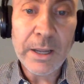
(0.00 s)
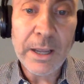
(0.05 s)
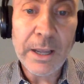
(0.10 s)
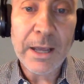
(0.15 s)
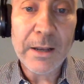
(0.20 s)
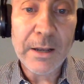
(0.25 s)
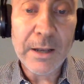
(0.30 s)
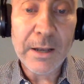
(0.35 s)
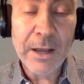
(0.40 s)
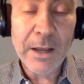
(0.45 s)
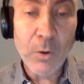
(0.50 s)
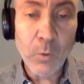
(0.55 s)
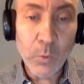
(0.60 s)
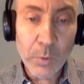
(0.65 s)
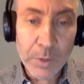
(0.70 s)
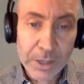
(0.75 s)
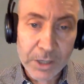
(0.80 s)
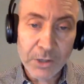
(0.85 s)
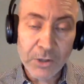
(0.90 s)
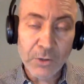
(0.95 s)
And now
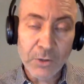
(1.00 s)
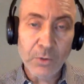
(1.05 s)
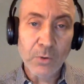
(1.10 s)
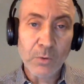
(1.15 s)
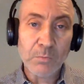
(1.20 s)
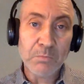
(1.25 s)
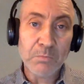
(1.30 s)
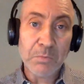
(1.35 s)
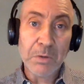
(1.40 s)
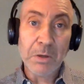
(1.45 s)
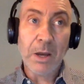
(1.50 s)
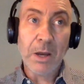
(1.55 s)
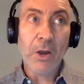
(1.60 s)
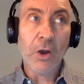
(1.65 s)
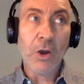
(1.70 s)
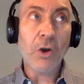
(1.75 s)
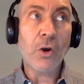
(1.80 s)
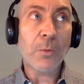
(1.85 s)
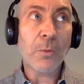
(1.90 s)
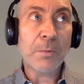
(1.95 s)
we can do, I
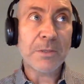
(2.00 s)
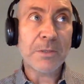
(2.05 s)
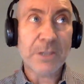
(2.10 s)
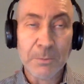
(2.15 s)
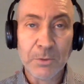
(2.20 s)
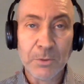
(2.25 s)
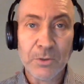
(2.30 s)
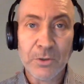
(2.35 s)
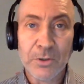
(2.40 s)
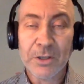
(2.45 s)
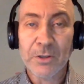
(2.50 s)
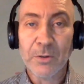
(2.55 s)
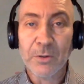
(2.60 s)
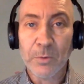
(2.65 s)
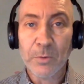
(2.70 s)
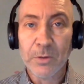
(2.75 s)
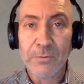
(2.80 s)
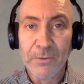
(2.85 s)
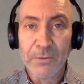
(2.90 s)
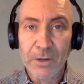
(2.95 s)
hope, a similar deal
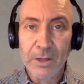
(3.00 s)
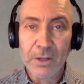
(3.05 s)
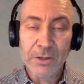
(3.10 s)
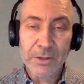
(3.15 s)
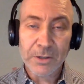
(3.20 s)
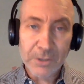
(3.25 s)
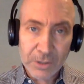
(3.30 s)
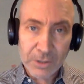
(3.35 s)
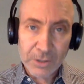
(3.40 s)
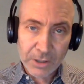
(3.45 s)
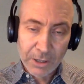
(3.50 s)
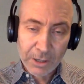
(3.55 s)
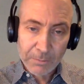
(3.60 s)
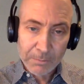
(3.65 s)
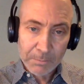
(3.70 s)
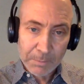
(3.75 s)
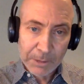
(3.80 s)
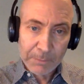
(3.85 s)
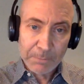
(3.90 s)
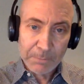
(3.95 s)
with Fidelity to
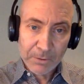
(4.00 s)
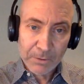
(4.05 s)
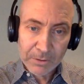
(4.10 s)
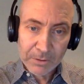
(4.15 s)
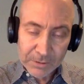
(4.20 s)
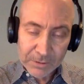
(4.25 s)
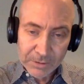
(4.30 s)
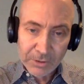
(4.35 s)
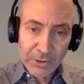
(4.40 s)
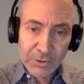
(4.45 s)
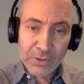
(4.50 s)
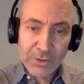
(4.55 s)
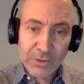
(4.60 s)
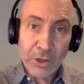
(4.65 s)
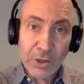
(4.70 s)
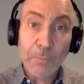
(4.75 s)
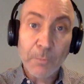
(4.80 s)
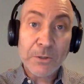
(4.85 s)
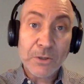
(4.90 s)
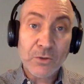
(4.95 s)
get people to use an
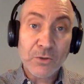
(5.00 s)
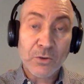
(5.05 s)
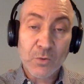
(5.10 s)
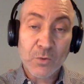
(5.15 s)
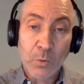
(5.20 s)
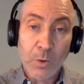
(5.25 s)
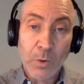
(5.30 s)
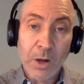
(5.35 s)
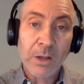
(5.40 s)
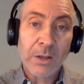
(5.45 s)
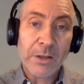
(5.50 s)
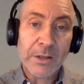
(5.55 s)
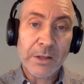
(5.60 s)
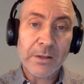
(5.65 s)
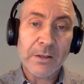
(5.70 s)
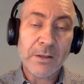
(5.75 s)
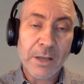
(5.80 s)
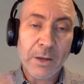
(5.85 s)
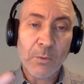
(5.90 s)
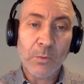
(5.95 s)
open source
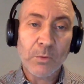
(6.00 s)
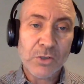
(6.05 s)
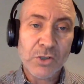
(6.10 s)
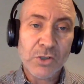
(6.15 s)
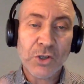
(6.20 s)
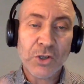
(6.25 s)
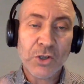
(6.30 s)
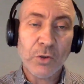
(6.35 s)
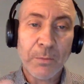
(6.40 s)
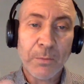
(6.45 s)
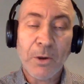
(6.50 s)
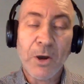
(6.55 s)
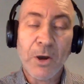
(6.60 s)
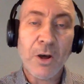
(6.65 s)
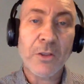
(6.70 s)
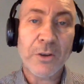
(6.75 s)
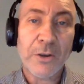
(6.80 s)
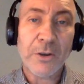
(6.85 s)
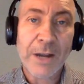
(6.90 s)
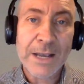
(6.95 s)
wallet that will show them
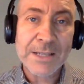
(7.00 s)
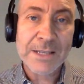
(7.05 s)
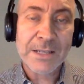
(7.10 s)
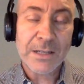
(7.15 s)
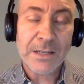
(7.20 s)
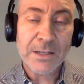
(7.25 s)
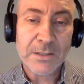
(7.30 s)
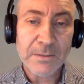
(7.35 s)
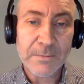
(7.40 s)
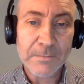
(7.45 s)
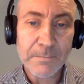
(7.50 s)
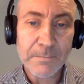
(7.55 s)
all their assets.